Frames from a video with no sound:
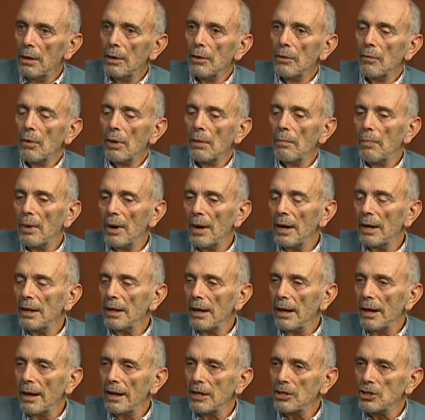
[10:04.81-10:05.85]
You would buy
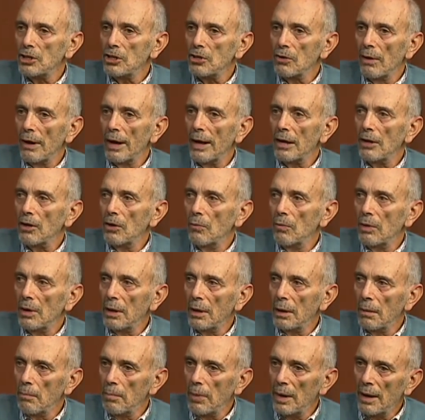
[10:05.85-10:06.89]
the extract, you would
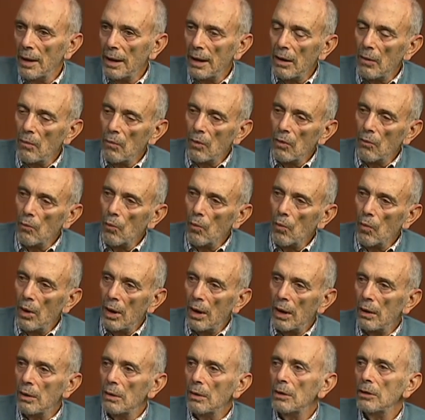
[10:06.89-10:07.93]
combine it with
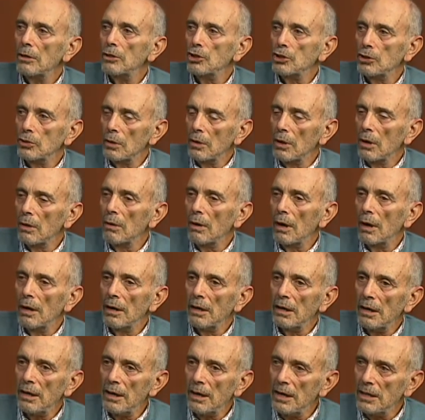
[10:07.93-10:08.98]
water, sugar,
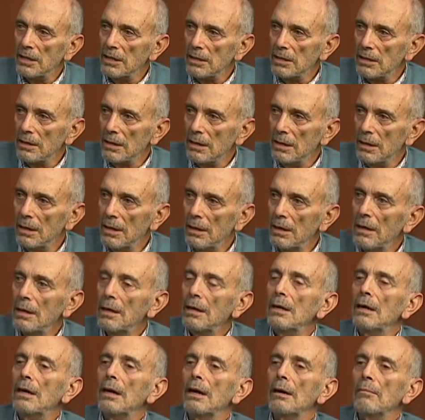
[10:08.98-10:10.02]
and yeast,
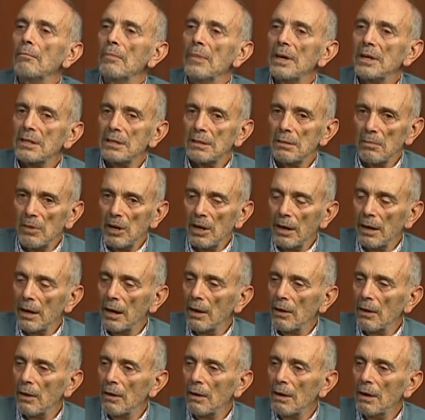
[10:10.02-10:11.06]
and mix them
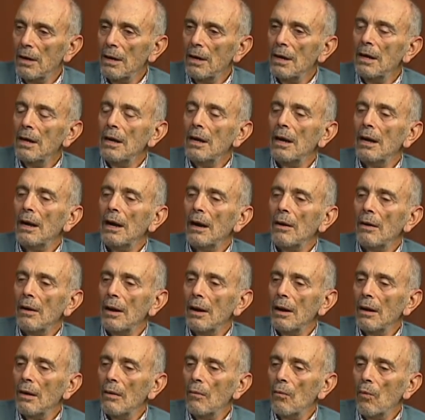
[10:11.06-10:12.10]
together.
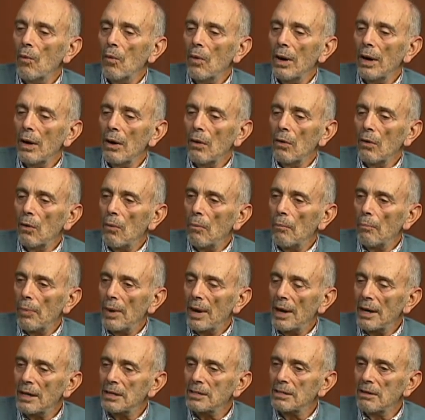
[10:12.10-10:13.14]
One little
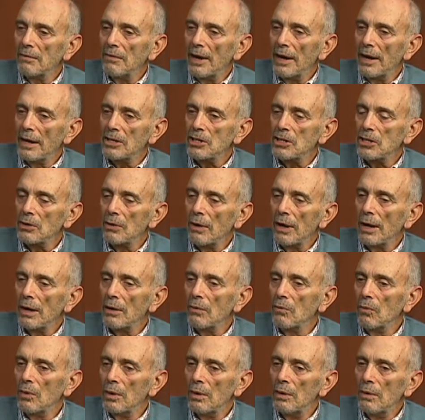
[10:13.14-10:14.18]
box of
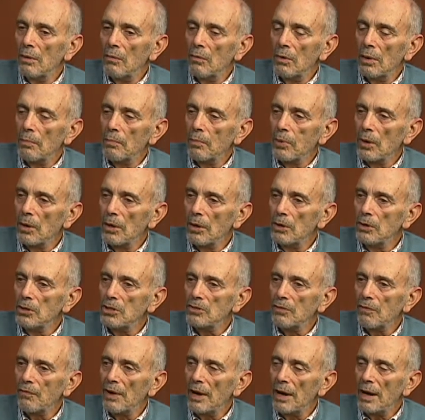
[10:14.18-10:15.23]
extract would
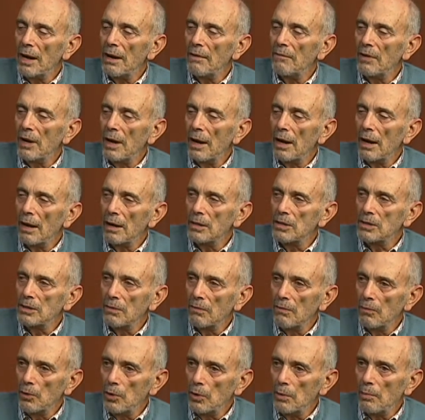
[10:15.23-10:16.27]
produce 5 gallons
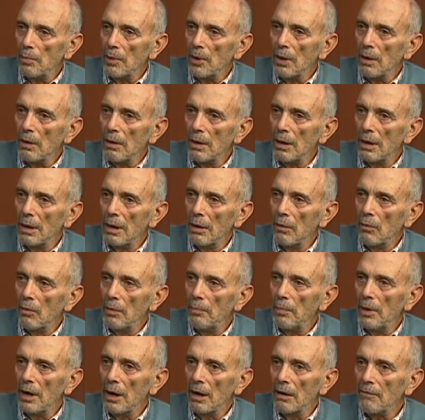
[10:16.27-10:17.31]
of root beer, and it
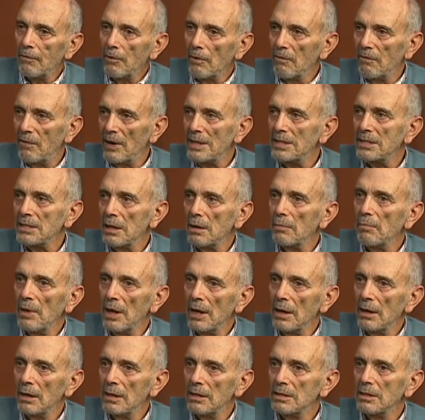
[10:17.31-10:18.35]
would be effervescent
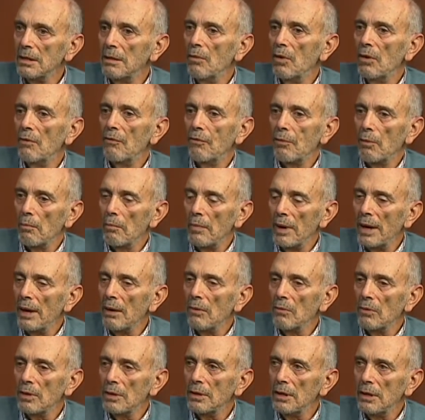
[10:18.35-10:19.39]
because it would
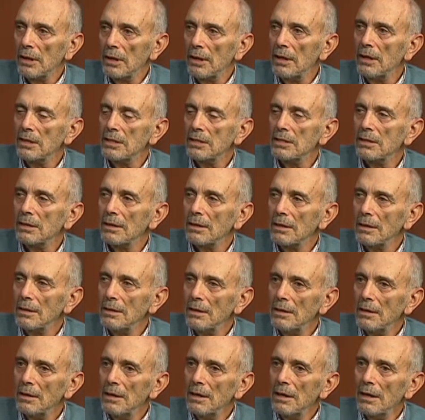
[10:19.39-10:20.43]
ferment with the yeast.
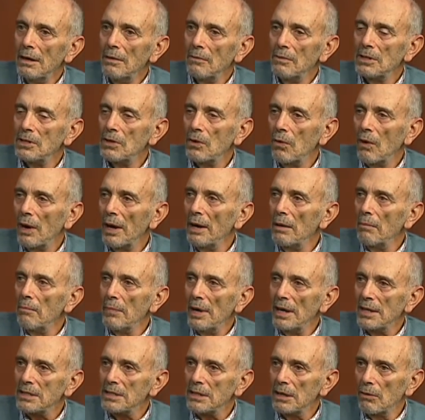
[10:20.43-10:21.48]
It was quite a
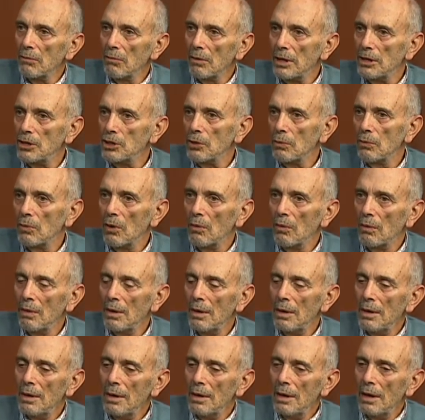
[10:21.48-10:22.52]
messy ritual.
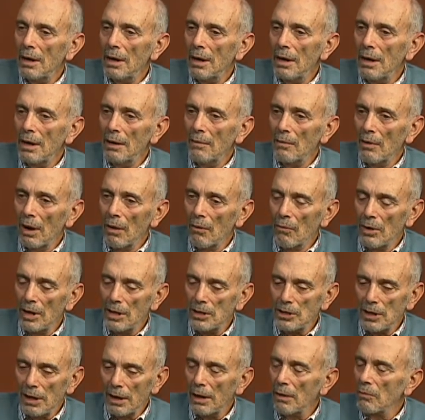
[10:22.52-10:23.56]
And
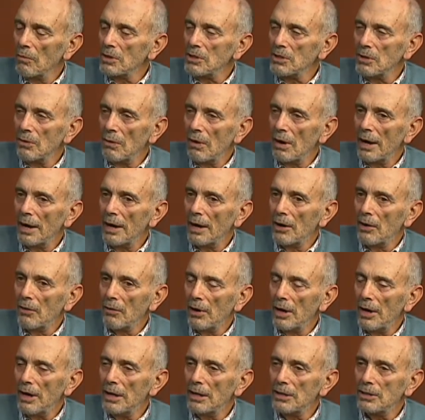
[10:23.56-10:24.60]
originally it was dry
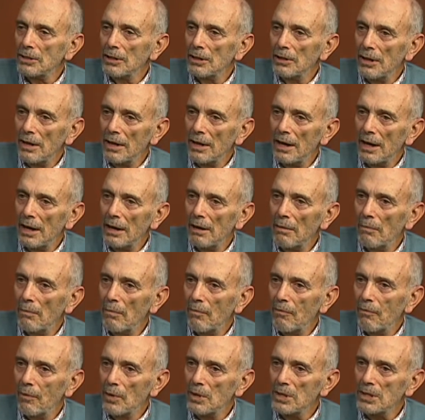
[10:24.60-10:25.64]
ingredients, and you had to
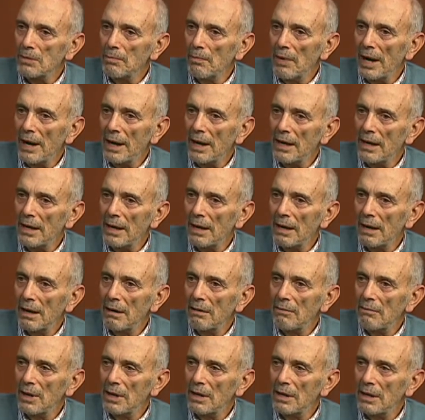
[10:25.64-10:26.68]
first make it kind
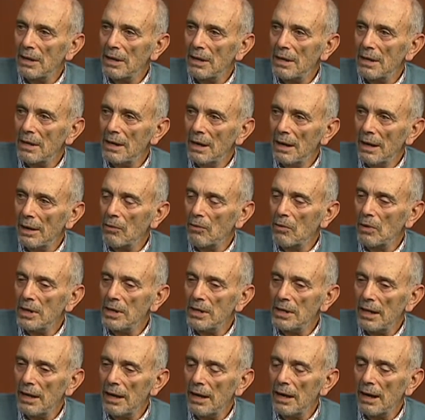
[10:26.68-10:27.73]
of a liquid
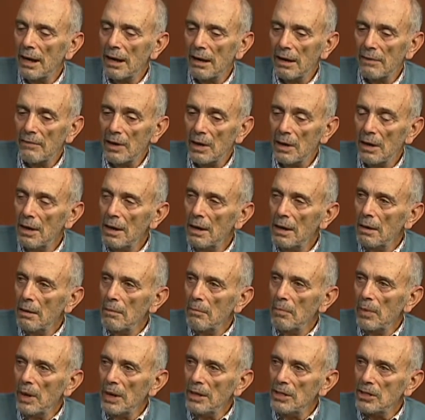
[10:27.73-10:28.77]
tea out of it.
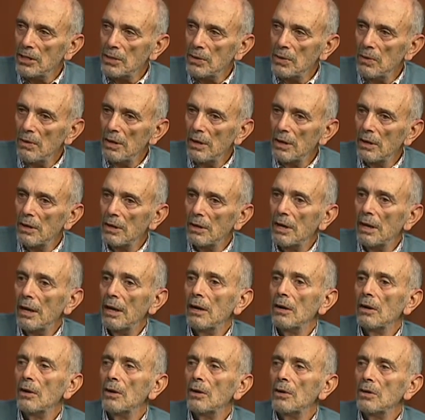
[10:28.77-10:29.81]
But he soon
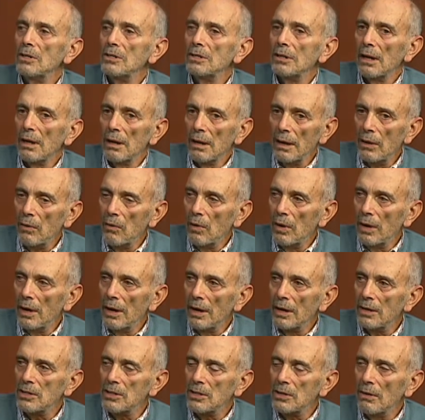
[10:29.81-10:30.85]
introduced a liquid
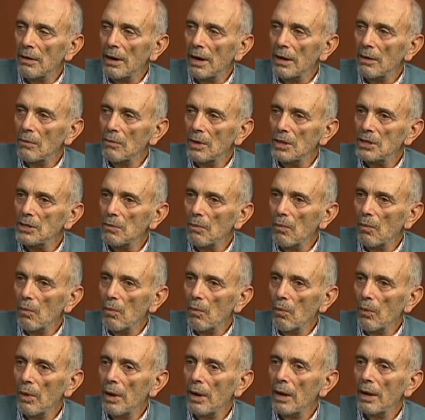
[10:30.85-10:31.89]
extract, which
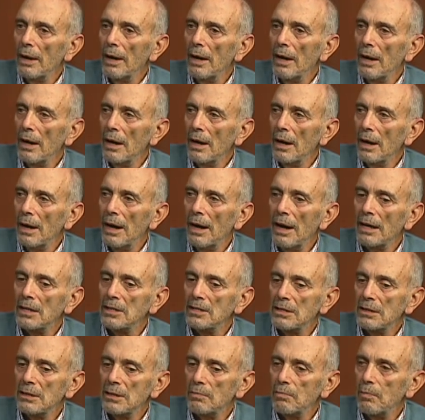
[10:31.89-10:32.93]
really
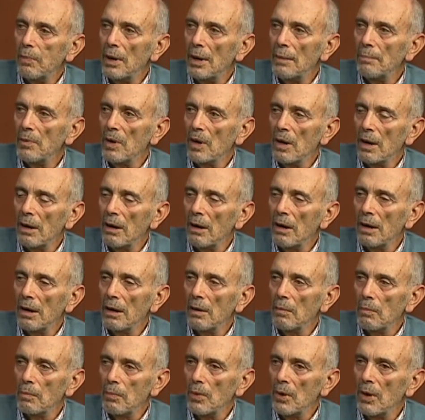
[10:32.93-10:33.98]
enhanced the popularity of
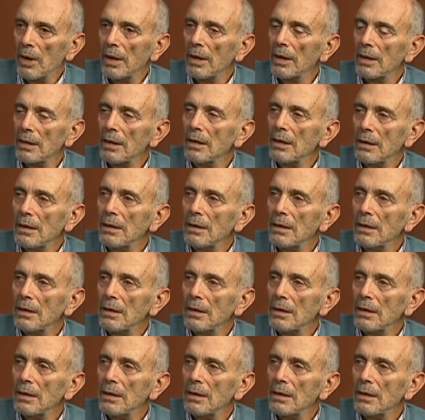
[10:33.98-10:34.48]
the product.